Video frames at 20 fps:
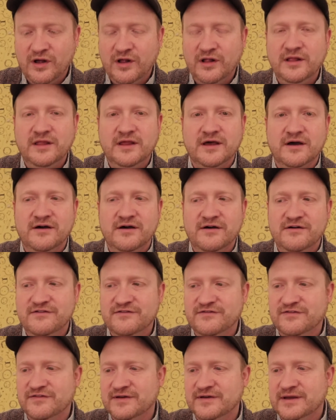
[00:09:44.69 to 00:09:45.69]
wanting
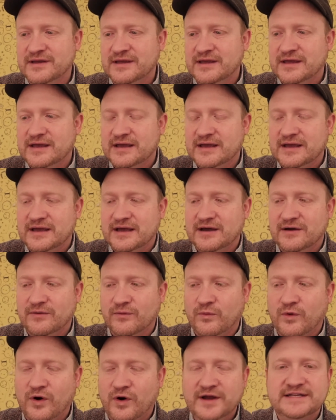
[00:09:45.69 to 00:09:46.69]
to share these
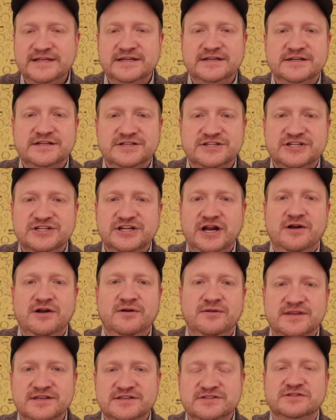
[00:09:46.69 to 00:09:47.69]
stories with the
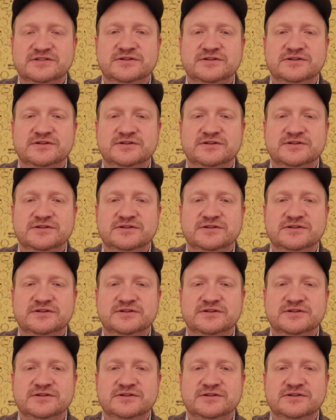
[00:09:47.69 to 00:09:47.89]
world.